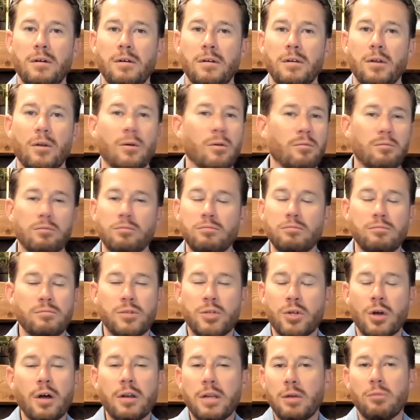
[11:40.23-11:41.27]
You know,
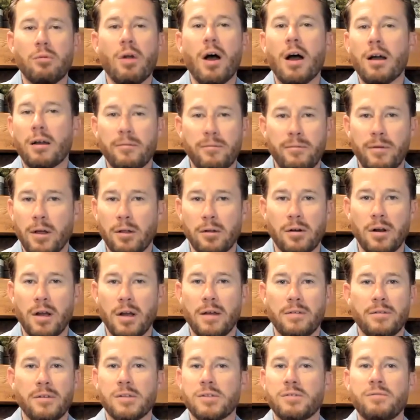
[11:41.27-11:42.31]
John D. Rockefeller
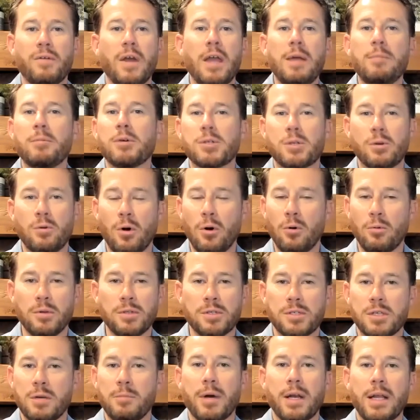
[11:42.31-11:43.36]
had this famous quote when
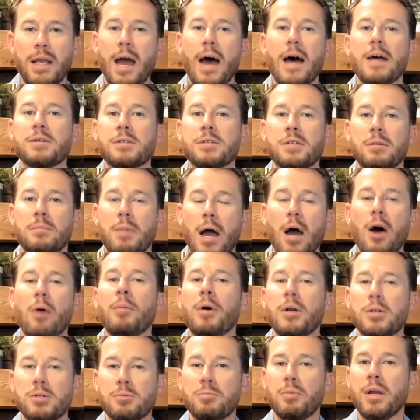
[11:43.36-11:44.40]
somebody asked him how
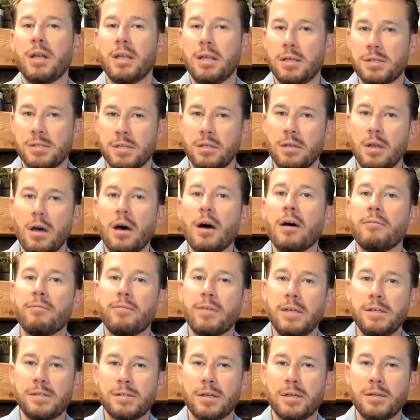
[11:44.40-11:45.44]
much money is enough.
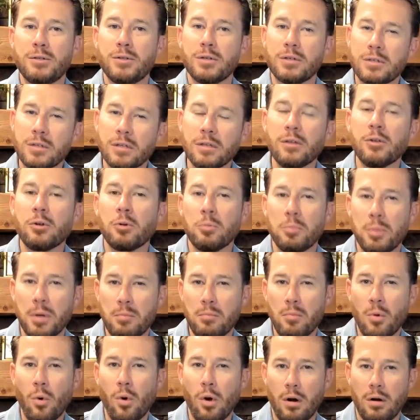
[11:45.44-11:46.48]
He said, just a little bit
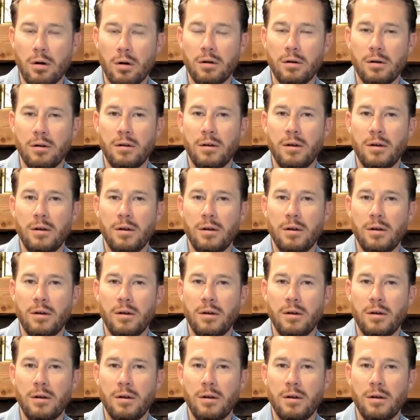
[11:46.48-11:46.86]
more.